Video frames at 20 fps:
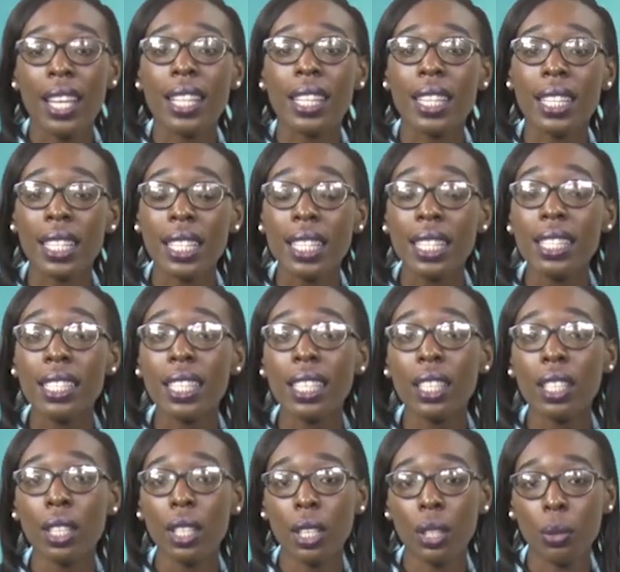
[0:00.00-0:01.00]
These
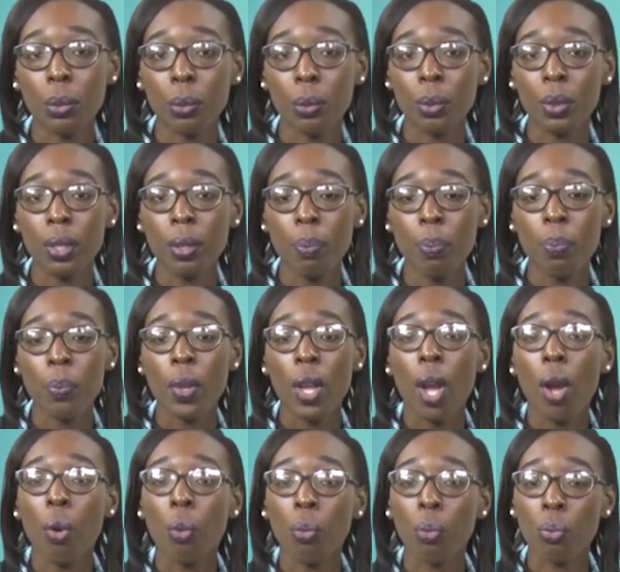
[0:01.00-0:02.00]
include
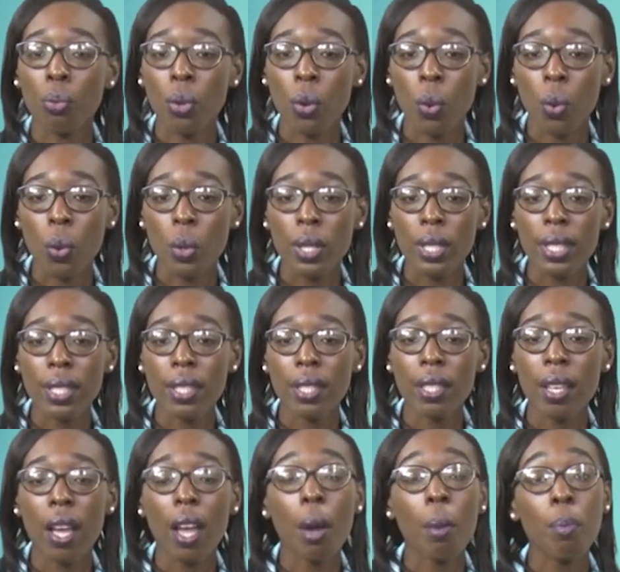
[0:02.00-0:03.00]

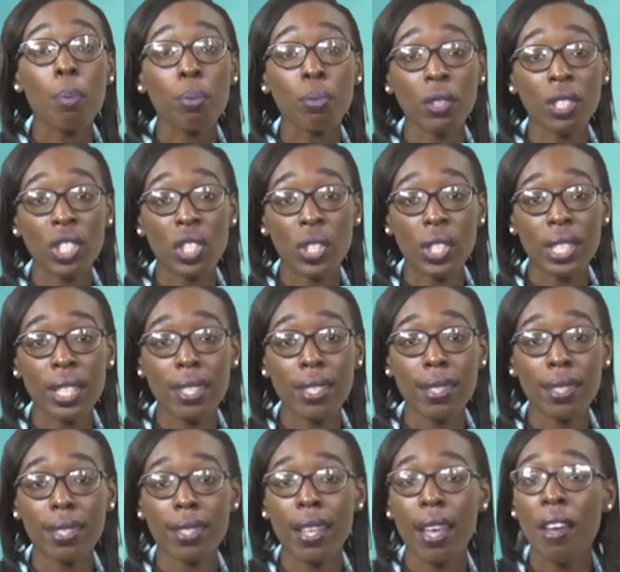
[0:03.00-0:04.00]
roads,
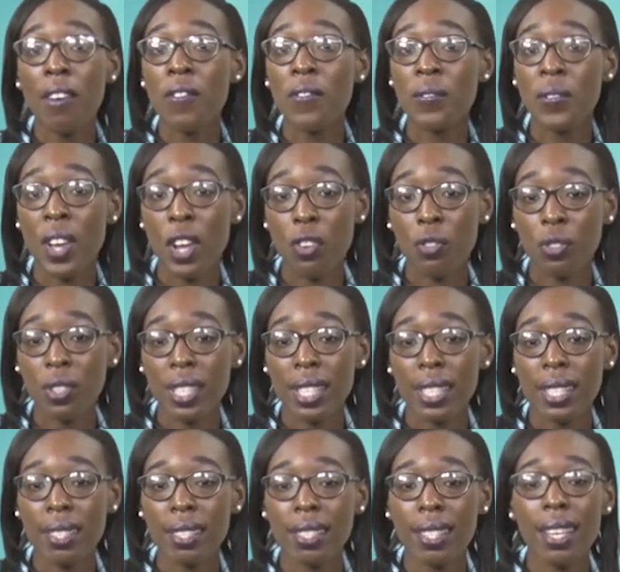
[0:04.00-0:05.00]
bridges,
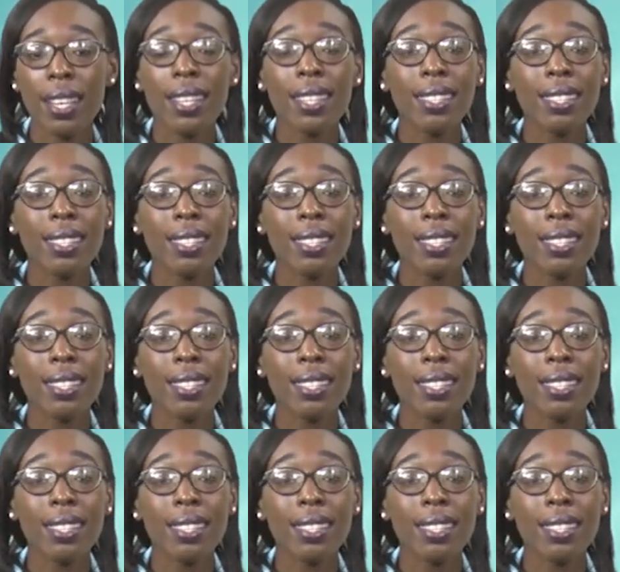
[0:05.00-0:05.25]
ferries,